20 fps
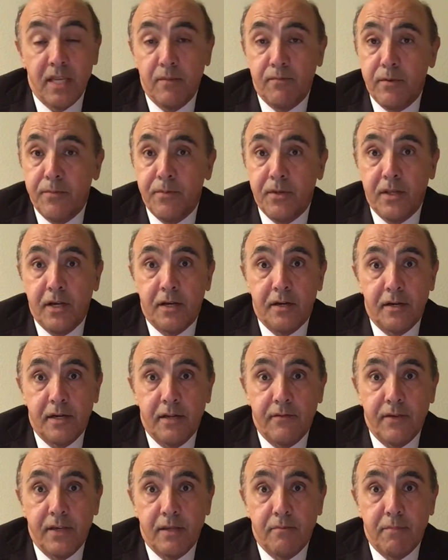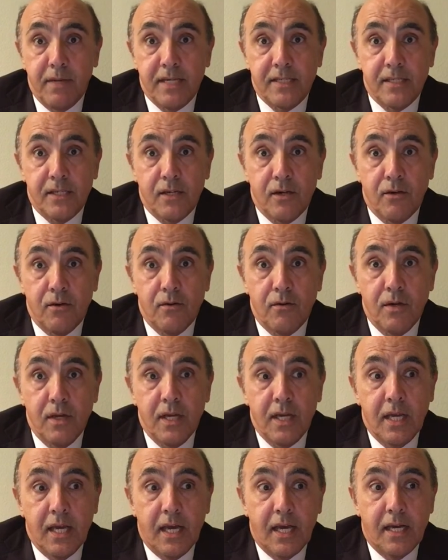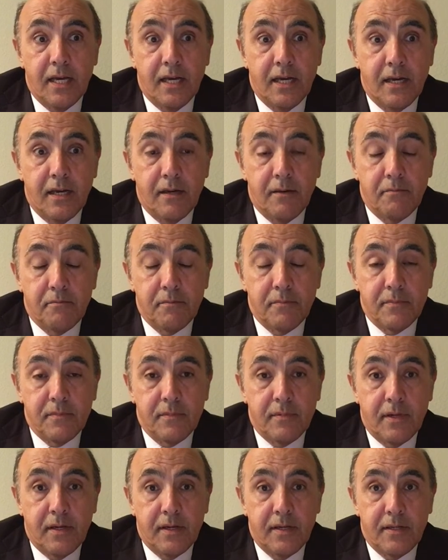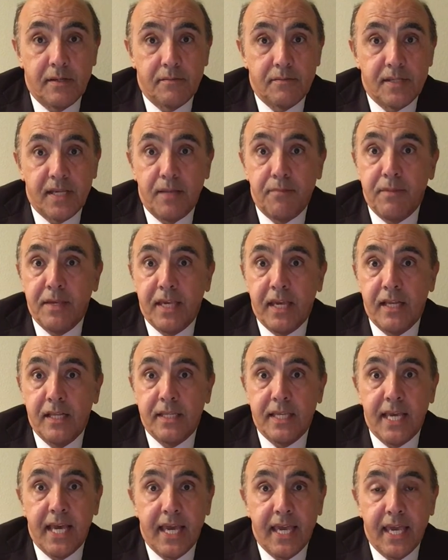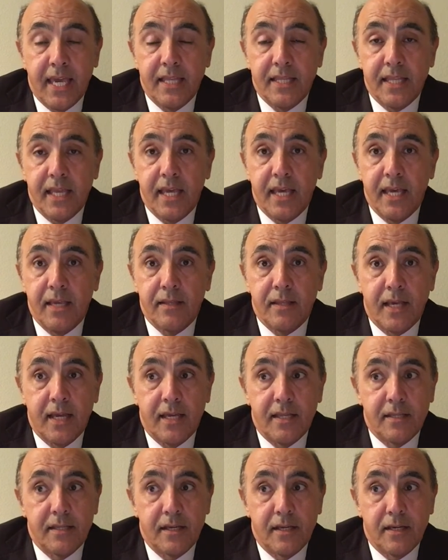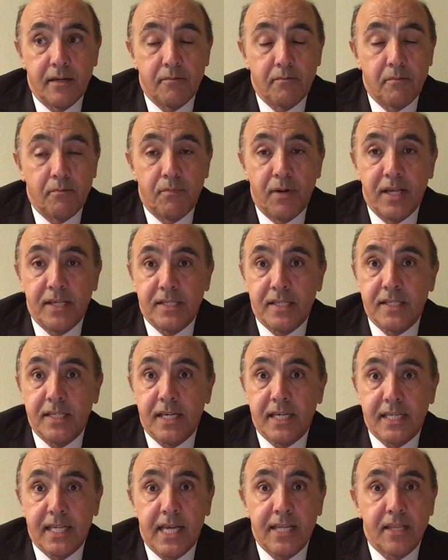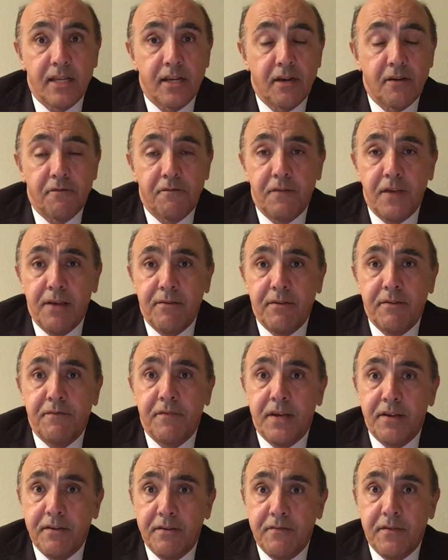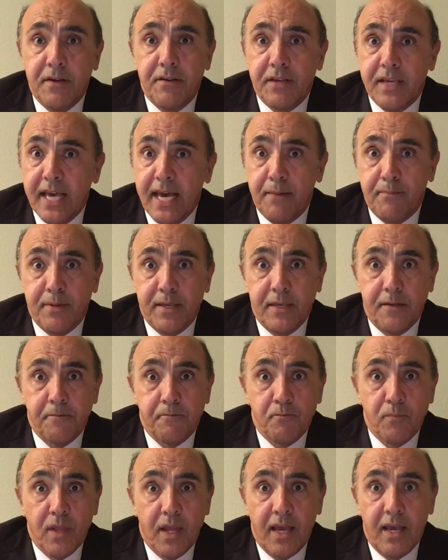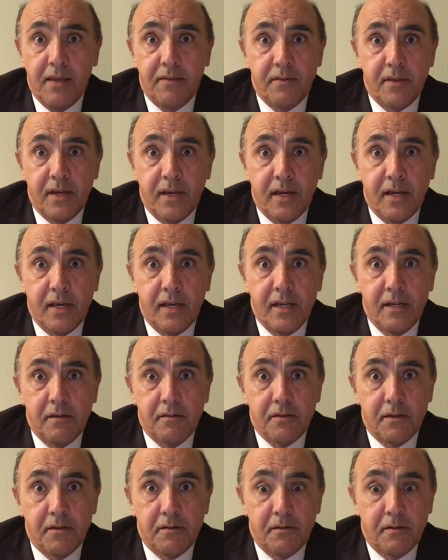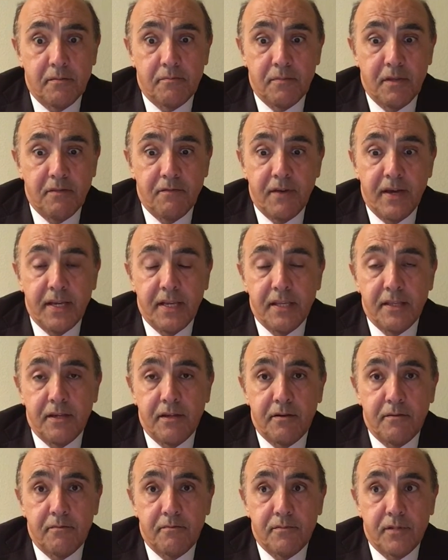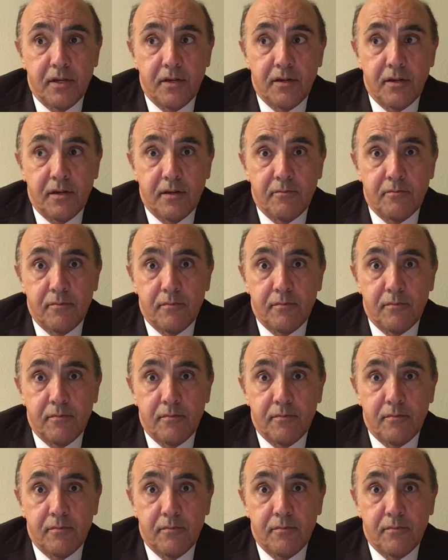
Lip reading: people are living in Mexico, San Miguel de Allende and places like that, and are very, very, very happy. And they're inviting their